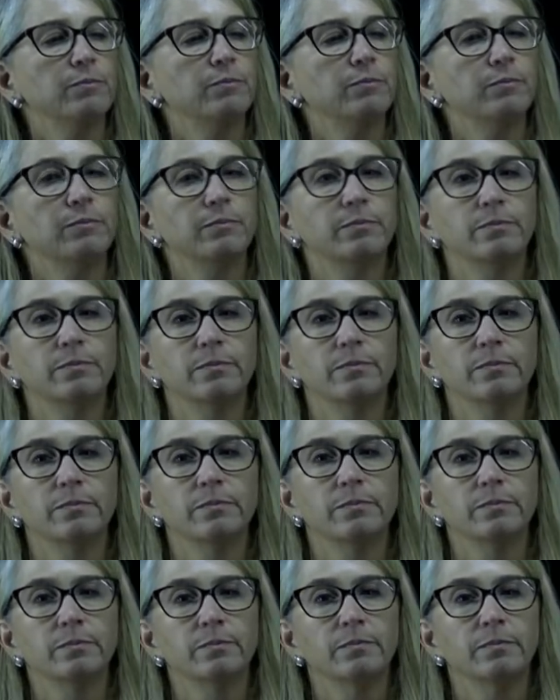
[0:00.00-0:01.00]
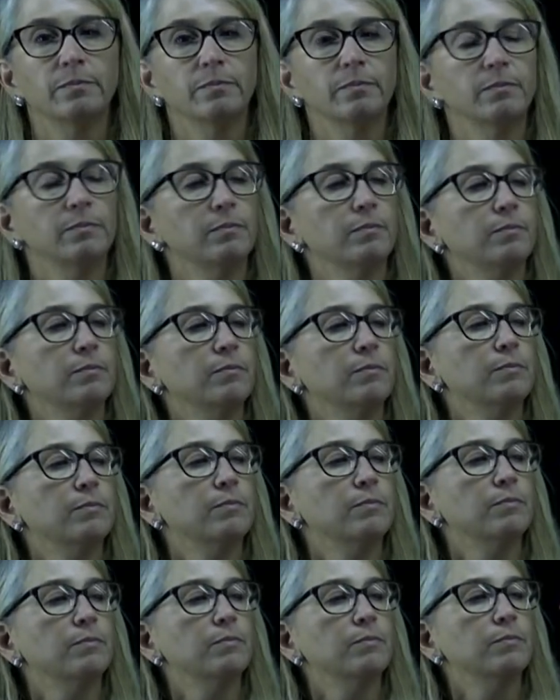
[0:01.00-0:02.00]

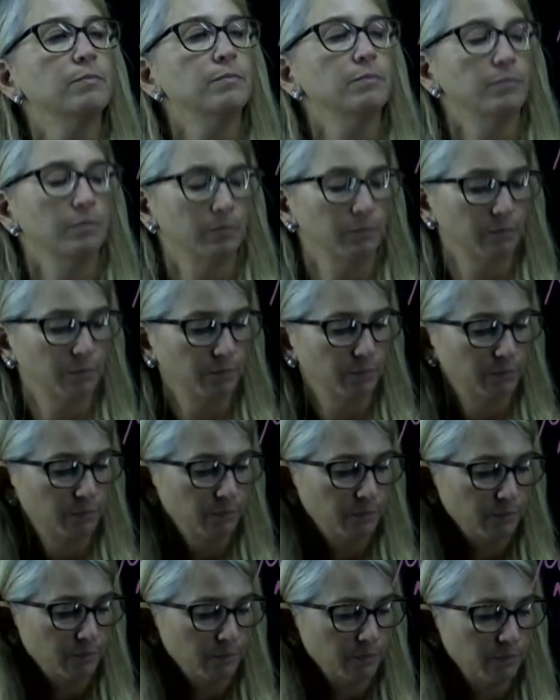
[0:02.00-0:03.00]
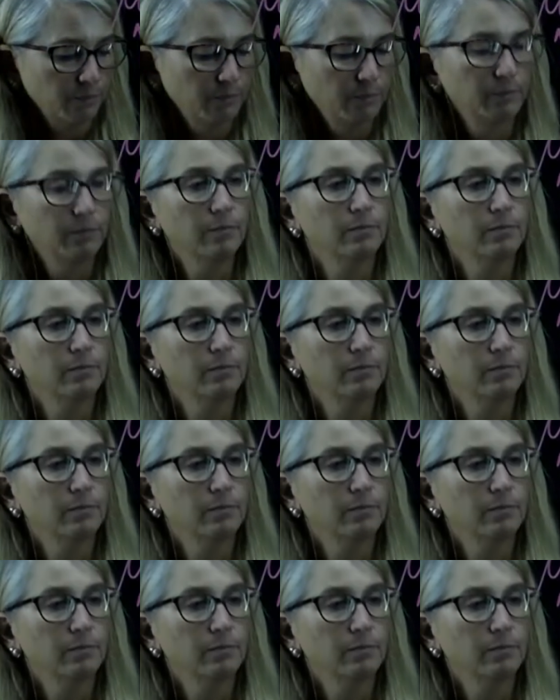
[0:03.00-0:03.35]
(no one is talking)